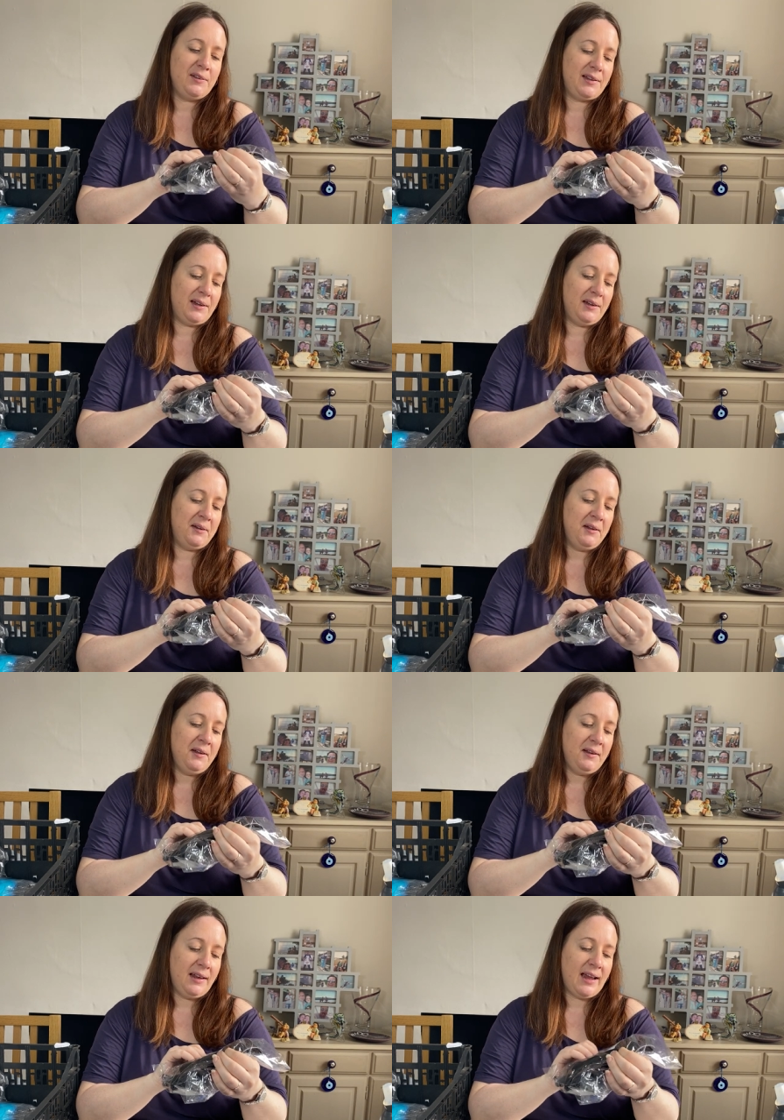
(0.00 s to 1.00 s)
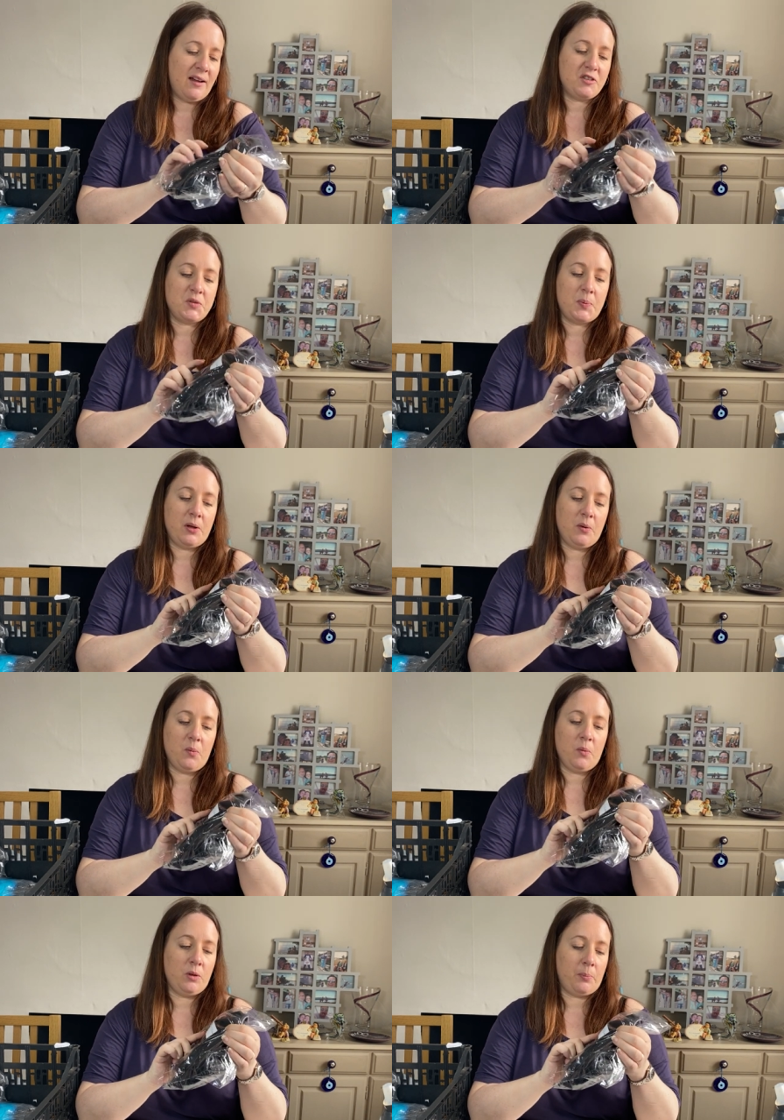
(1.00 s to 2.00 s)
so yeah i just
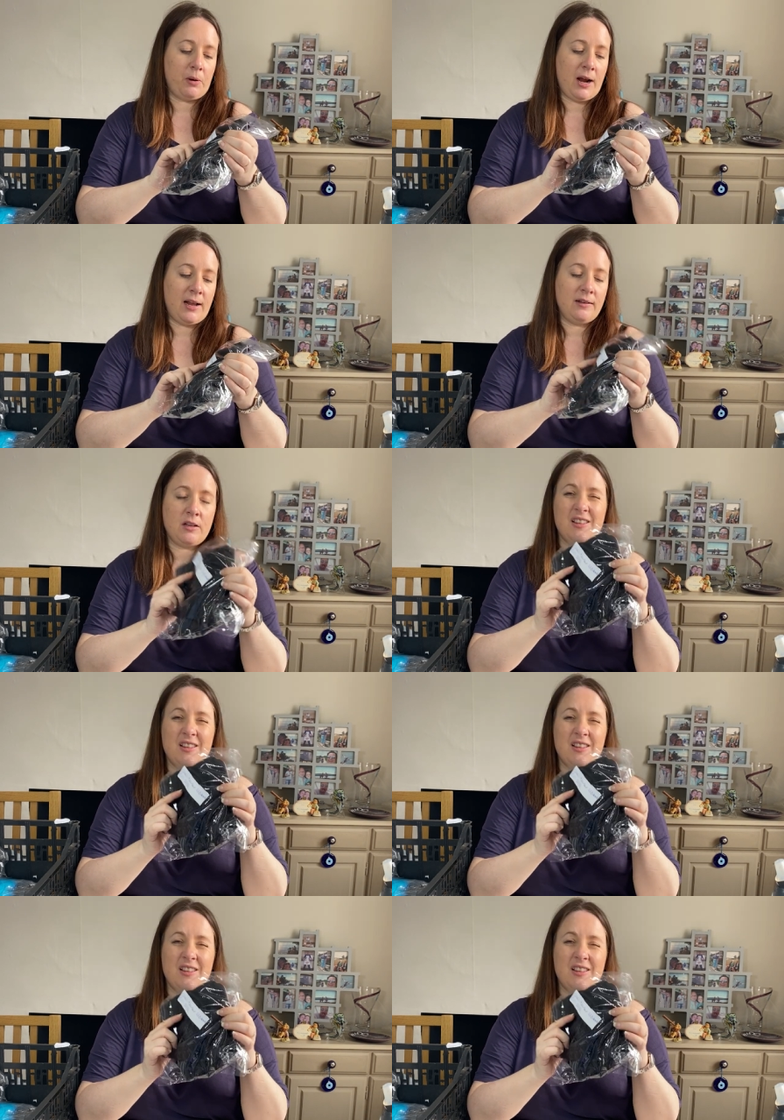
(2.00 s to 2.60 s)
put the brand